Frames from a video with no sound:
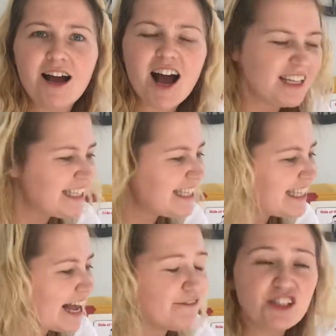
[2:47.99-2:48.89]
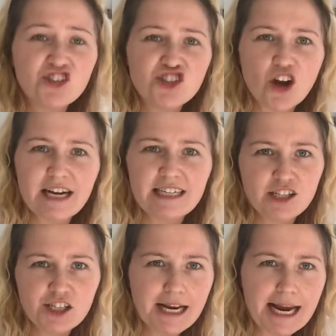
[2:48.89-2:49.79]
A 7-sided
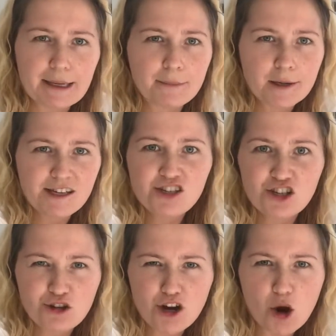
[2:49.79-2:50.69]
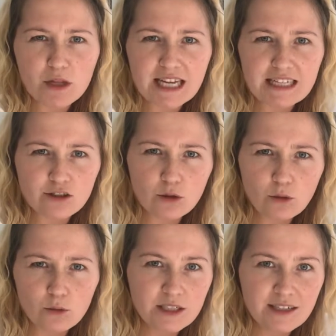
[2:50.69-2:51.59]
shape. Do you know what that's
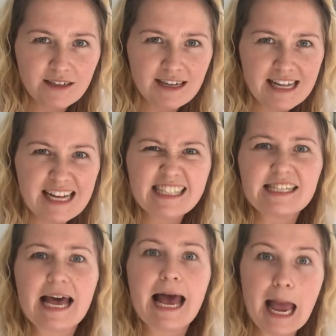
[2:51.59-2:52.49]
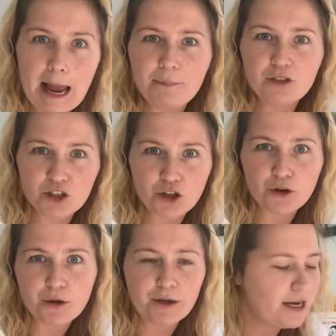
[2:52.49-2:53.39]
called? It's a
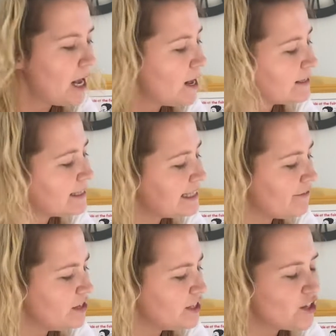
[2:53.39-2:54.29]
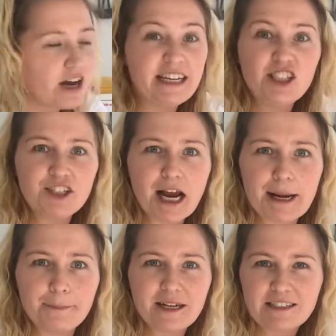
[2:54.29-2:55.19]
heptagon. A 7-sided
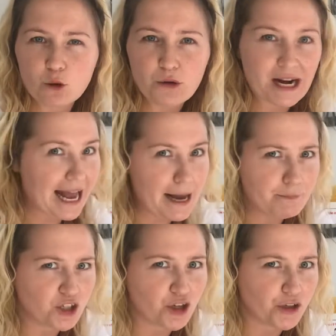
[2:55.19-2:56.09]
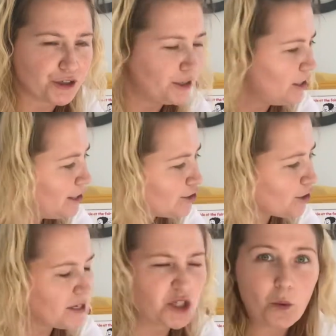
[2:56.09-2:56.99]
shape is called a heptagon. So
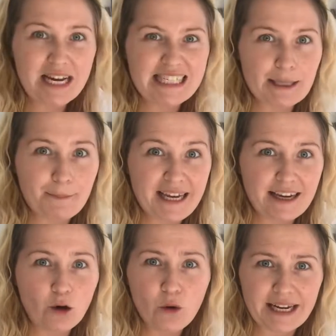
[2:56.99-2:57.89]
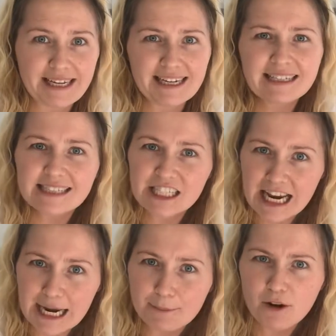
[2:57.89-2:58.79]
a 20p coin is the
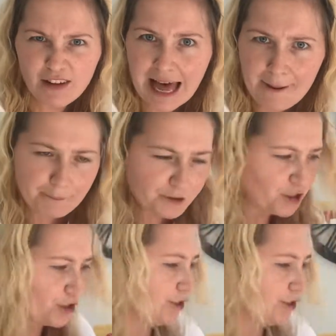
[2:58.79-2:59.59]
shape of a heptagon.